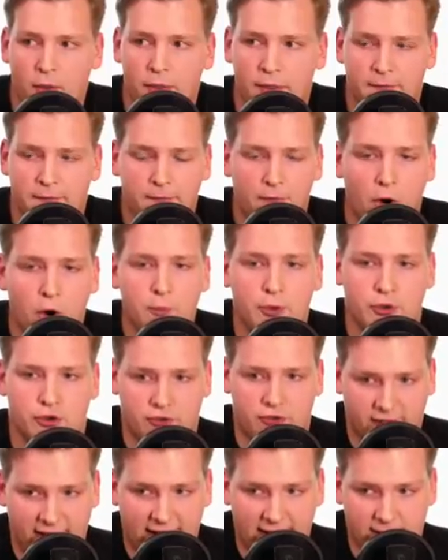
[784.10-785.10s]
the FOMO
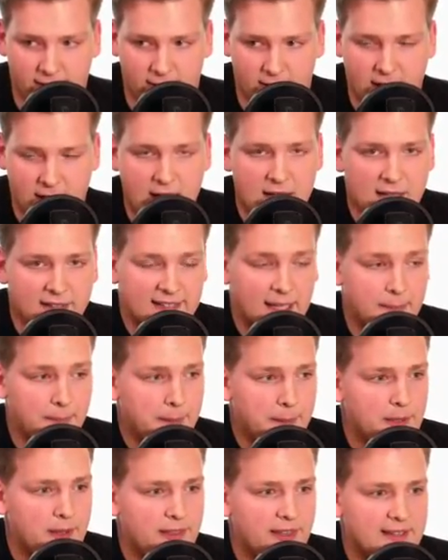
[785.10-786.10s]
train. Some
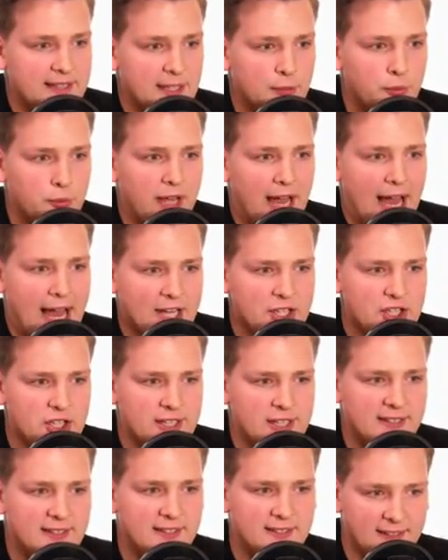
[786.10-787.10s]
people think that we
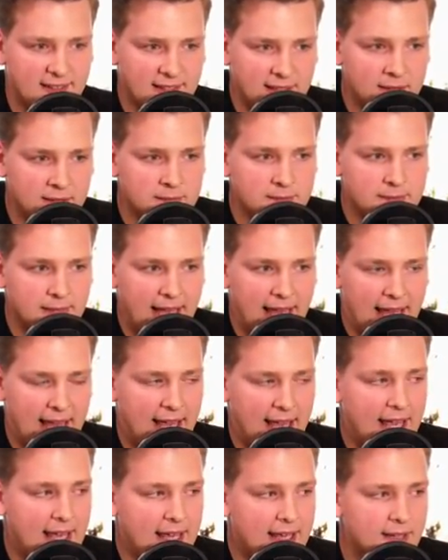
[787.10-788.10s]
actually see
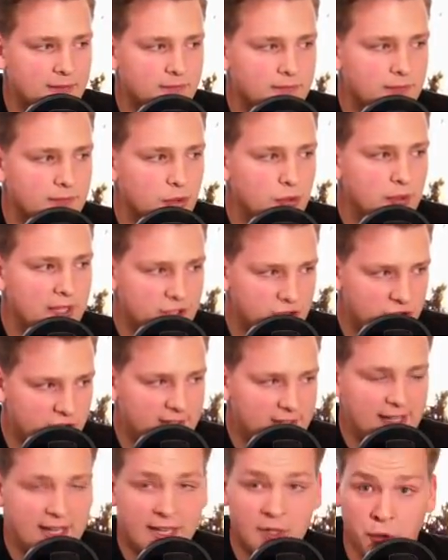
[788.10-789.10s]
a
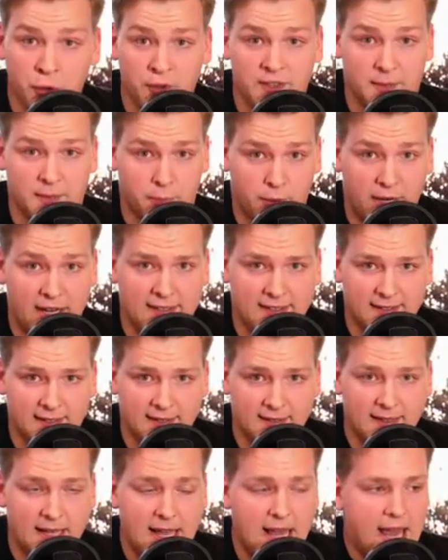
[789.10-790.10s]
legit increase in
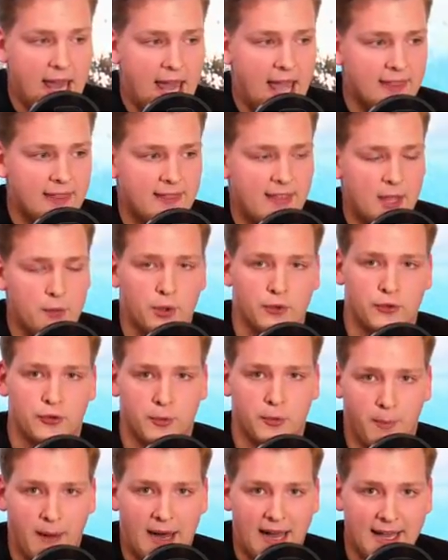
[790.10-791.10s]
prices and they want to
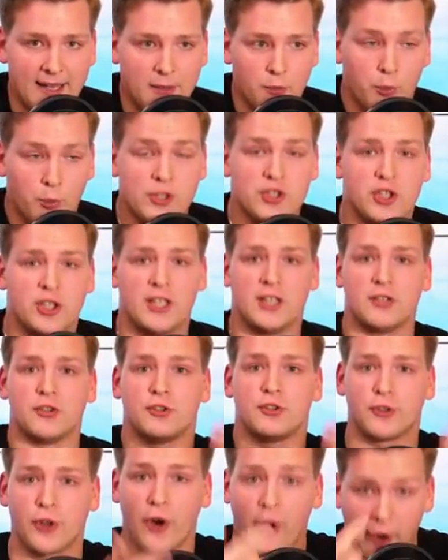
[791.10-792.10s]
buy, which in
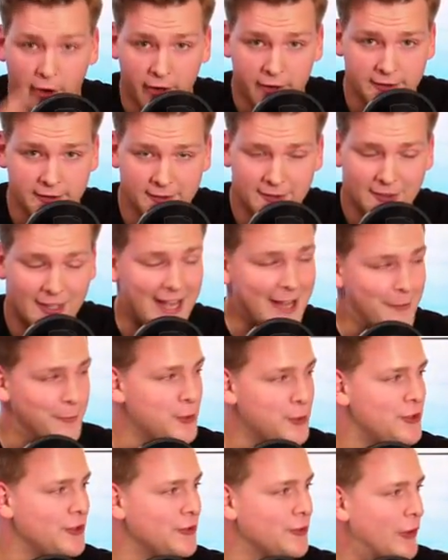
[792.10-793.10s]
turn
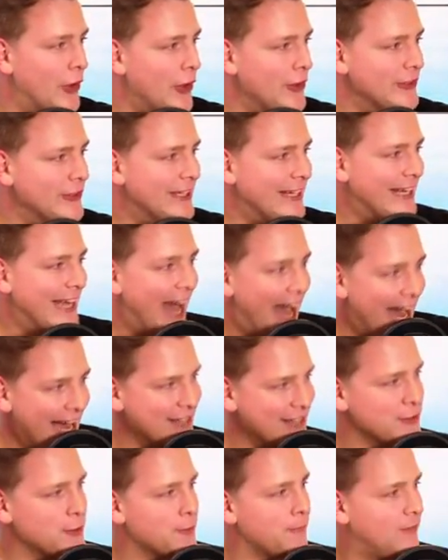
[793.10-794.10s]
which in turn
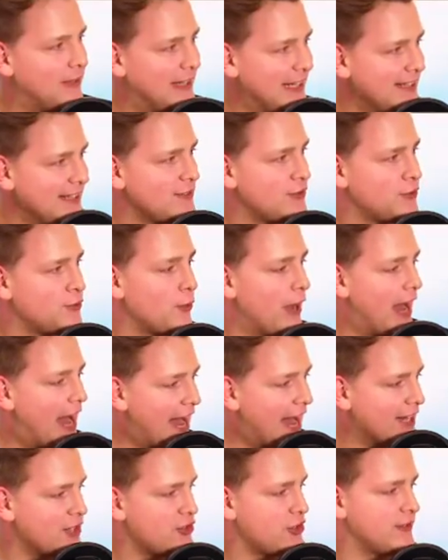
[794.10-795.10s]
kind of leads to
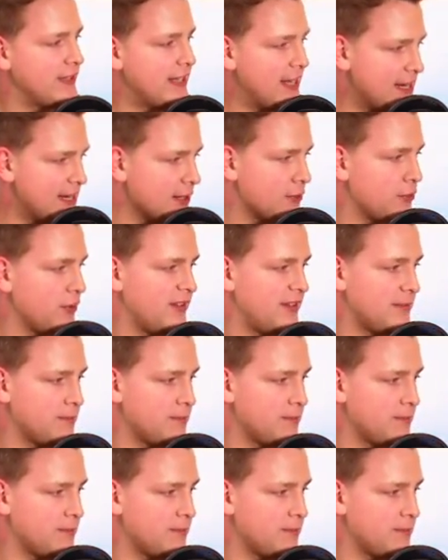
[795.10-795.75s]
actual increase in